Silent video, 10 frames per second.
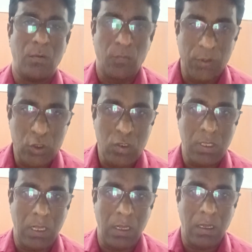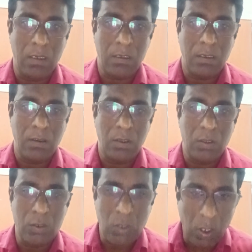which are
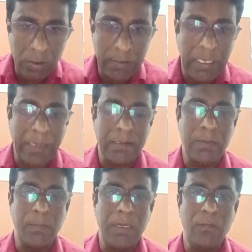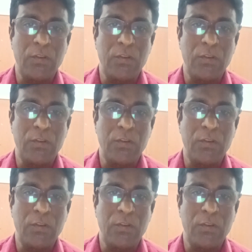not taxable,